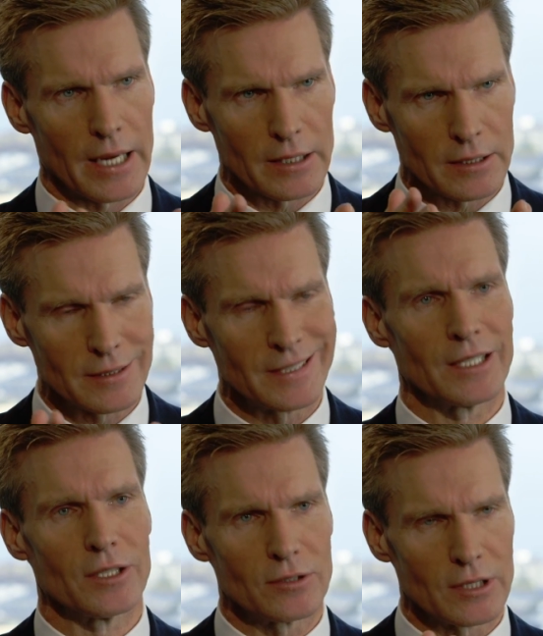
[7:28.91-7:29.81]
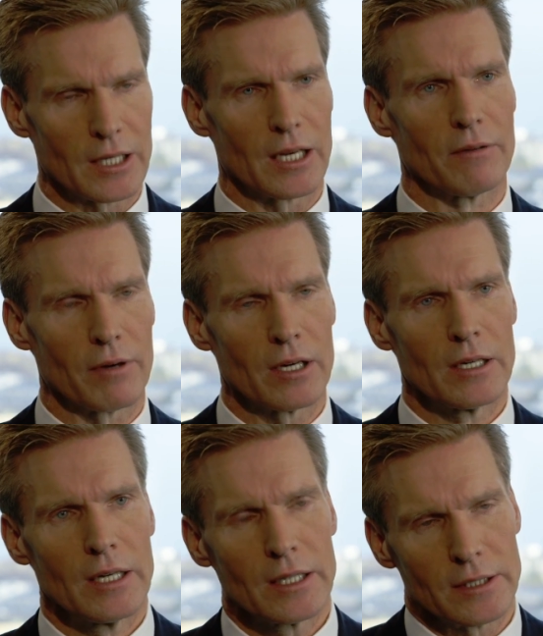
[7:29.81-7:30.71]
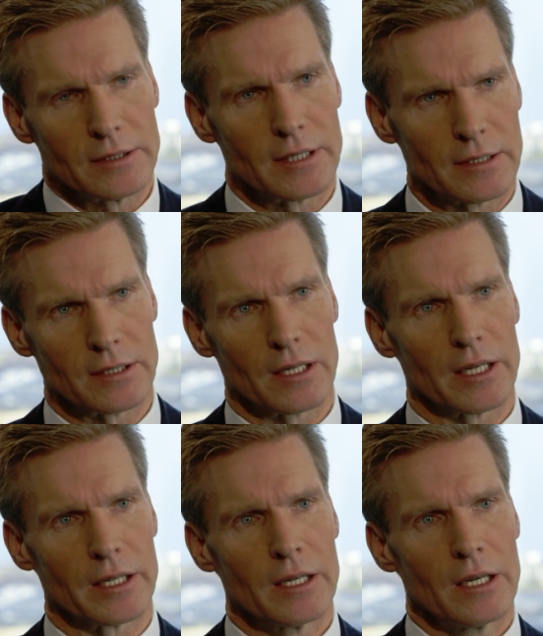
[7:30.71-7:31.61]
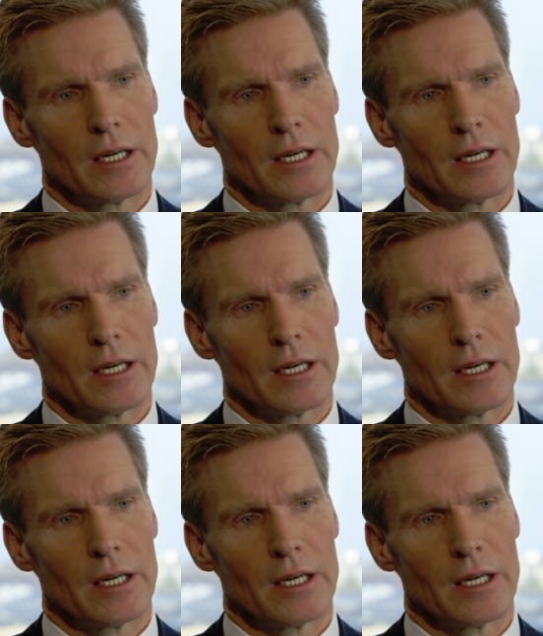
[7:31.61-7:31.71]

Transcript: and continues to deliver consistently.